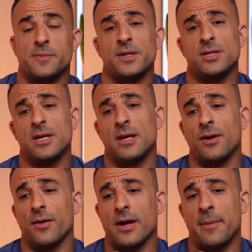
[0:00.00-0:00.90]

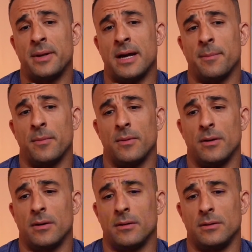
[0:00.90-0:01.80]
especially coming up,
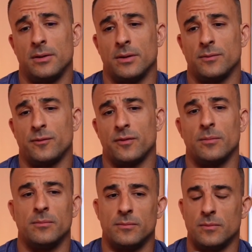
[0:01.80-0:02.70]

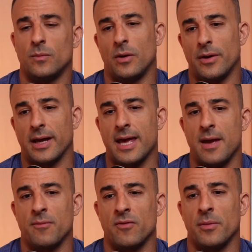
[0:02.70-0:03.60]
from where I
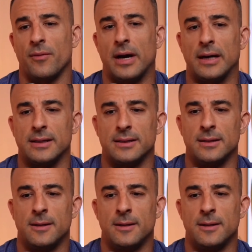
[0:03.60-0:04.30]
came from, Iran,